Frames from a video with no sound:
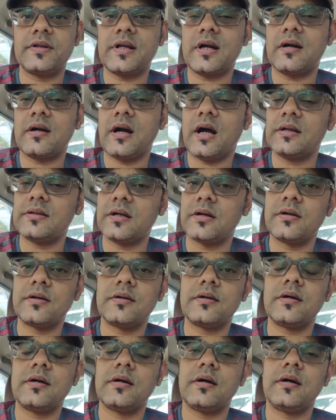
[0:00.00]
there are
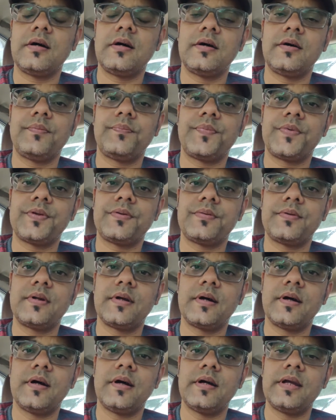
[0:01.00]
other uh,
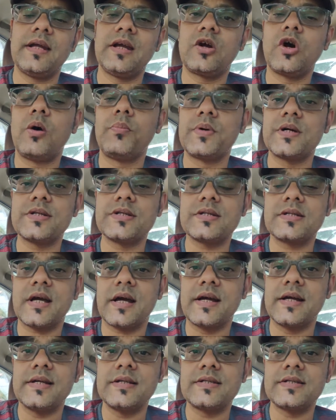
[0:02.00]
uh e-commerce
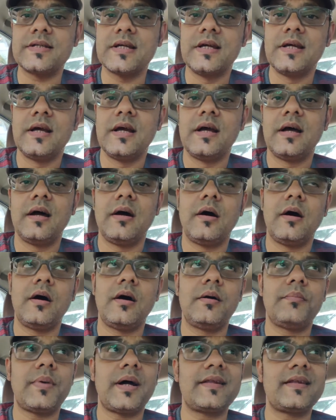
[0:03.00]
sites.
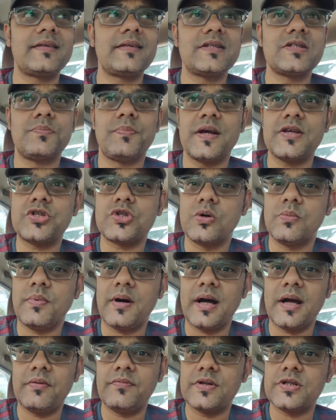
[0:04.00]
Uh, I think there's Best
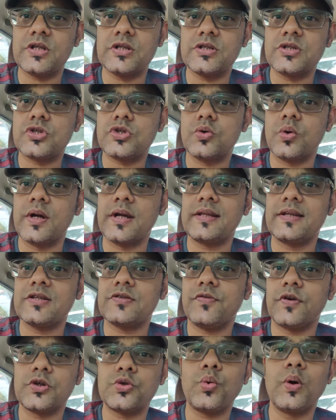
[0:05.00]
Buy, which is showing
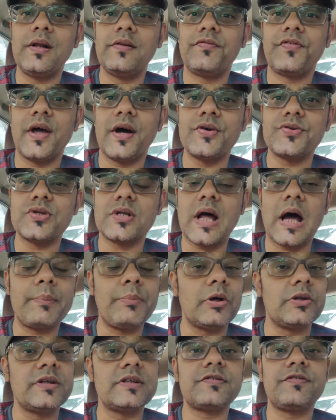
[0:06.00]
this for twelve thousand. I
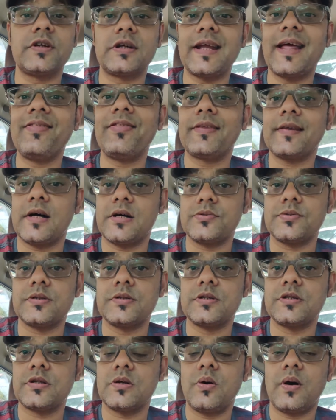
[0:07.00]
bought this for ten
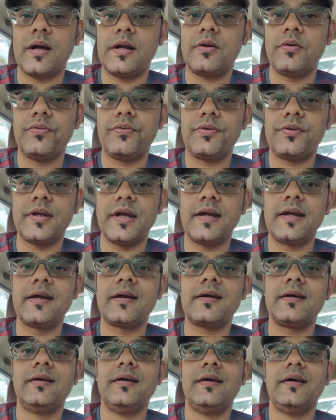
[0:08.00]
thousand, so I don't think
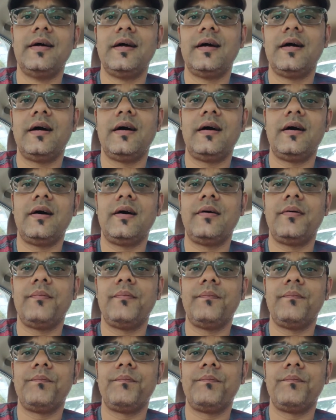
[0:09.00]
um,